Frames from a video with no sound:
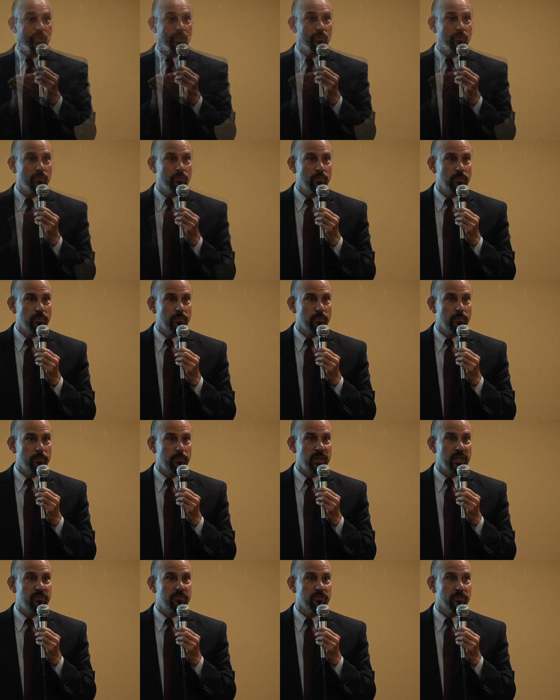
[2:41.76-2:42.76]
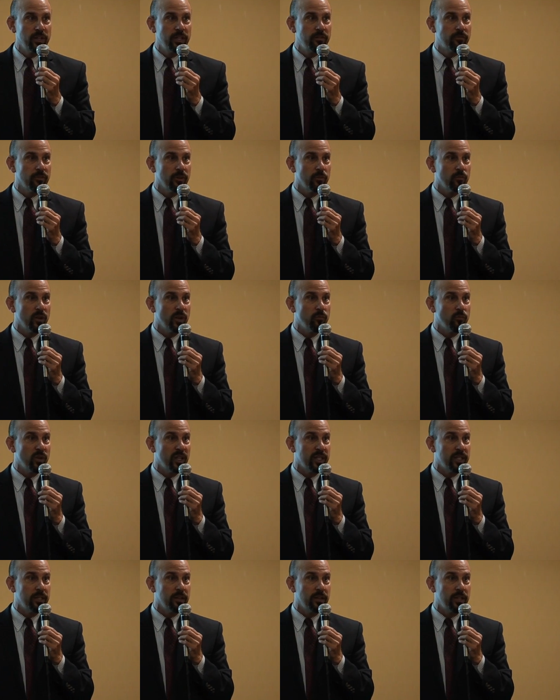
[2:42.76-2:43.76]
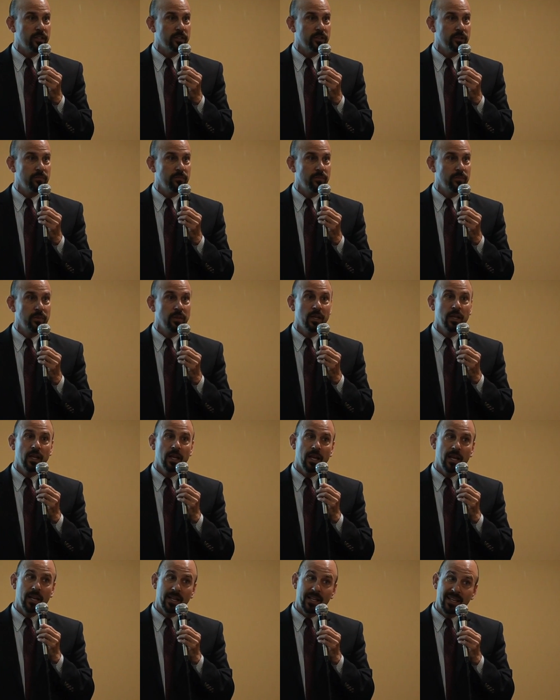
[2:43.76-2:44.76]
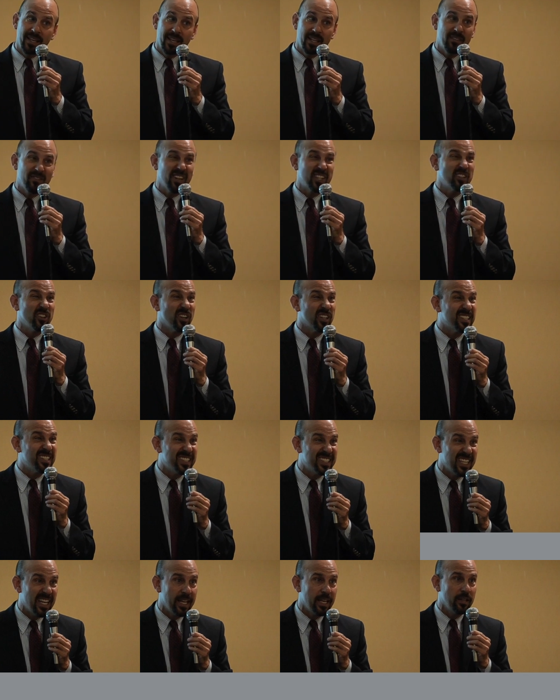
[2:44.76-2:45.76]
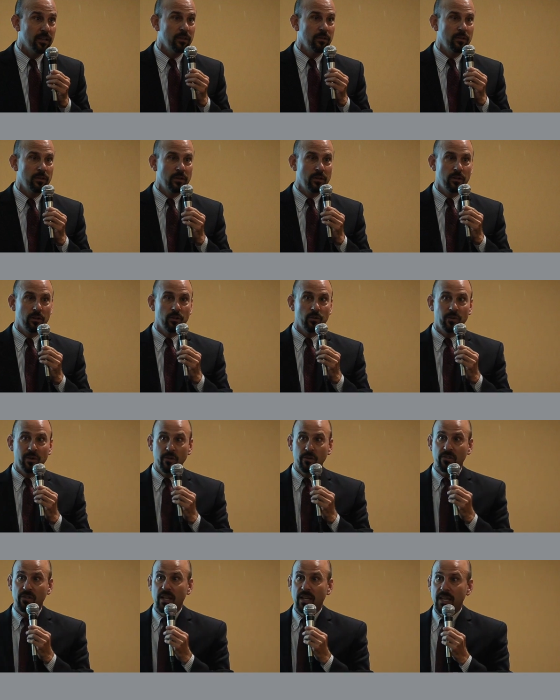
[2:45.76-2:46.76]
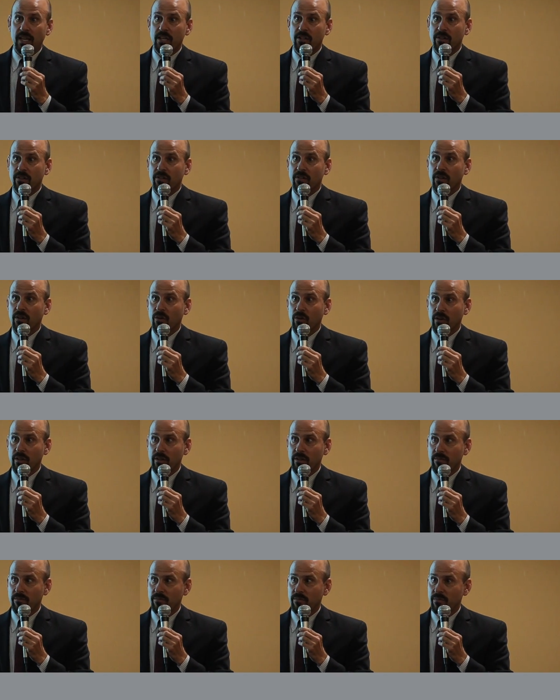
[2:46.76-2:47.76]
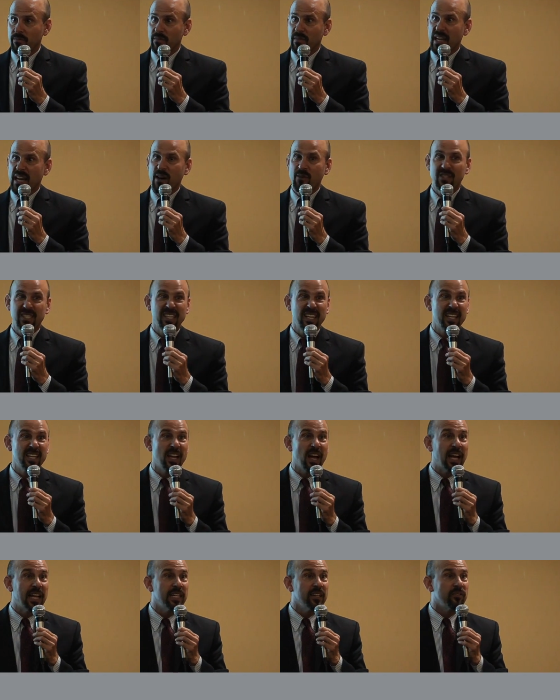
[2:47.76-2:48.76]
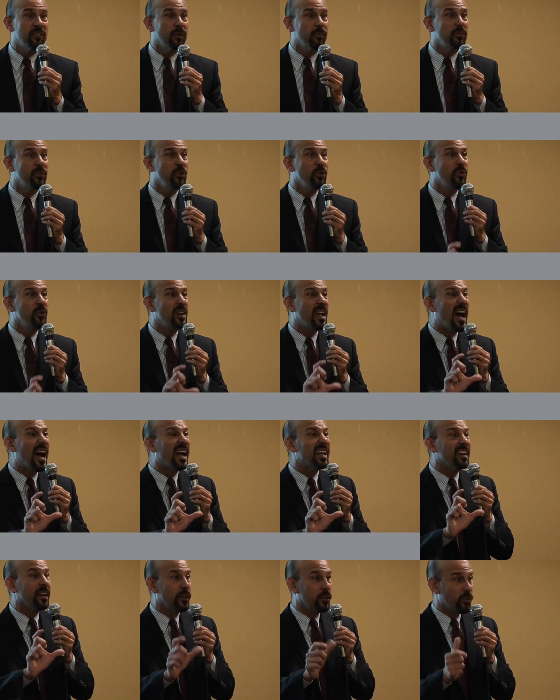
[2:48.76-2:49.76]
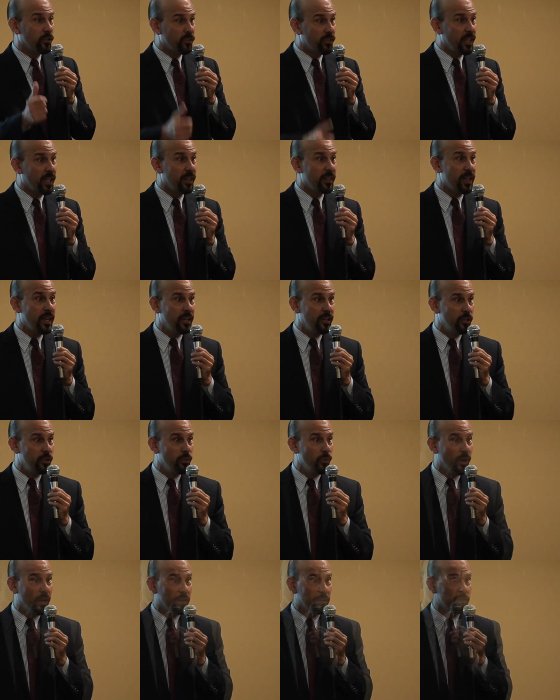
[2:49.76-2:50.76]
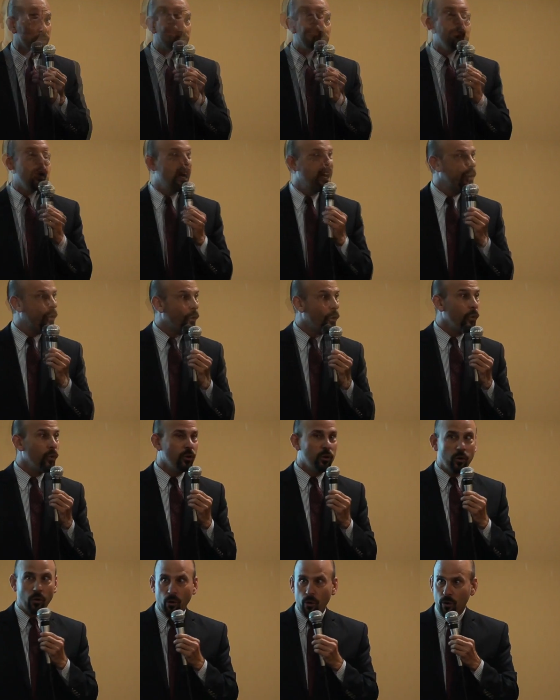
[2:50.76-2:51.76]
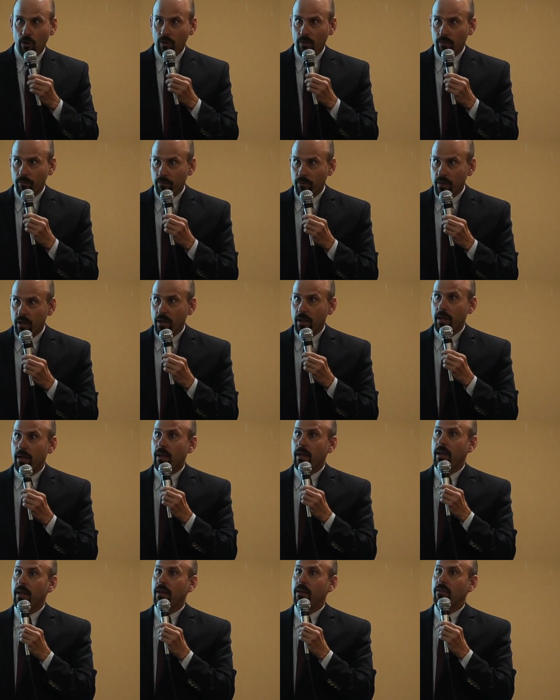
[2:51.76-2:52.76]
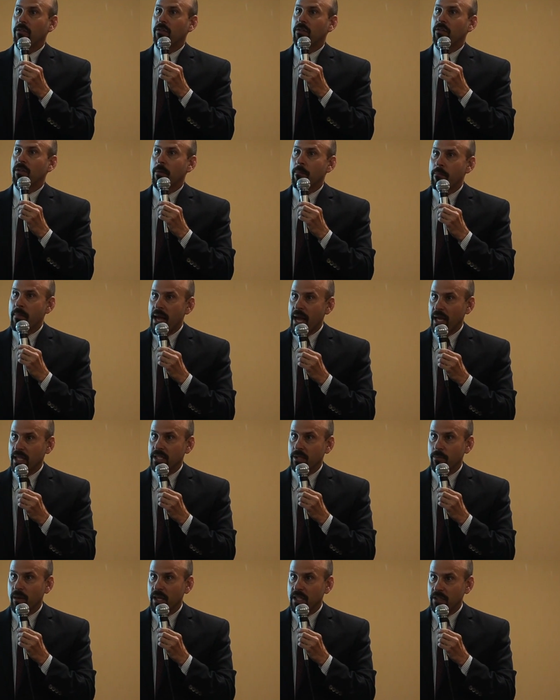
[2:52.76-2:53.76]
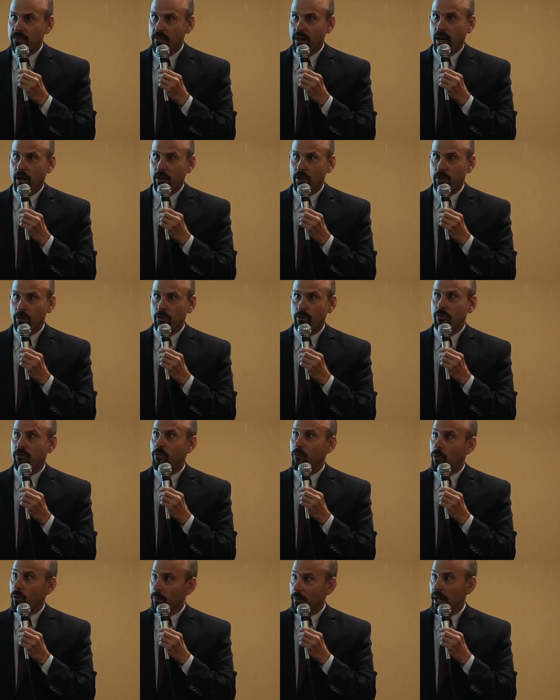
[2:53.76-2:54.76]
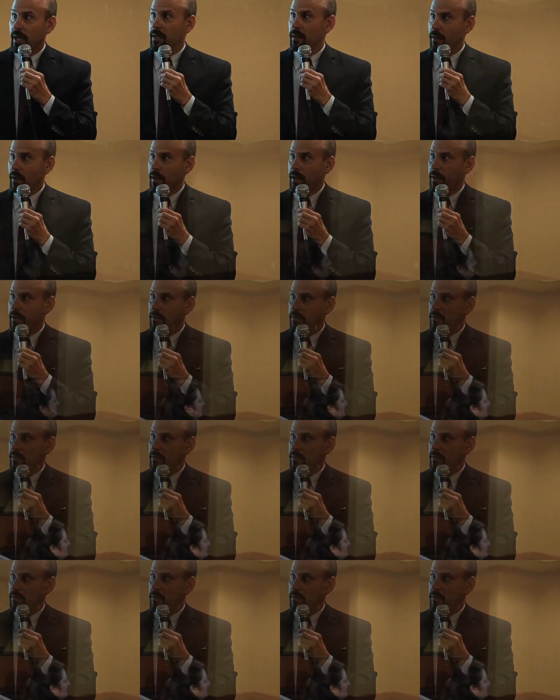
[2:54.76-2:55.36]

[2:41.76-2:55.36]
can be free from rent regulation. And again, if I talk to 10 real estate agents in Oakland, I would say 9 of them do not understand that nuance. My whole goal is to maximize value for my client,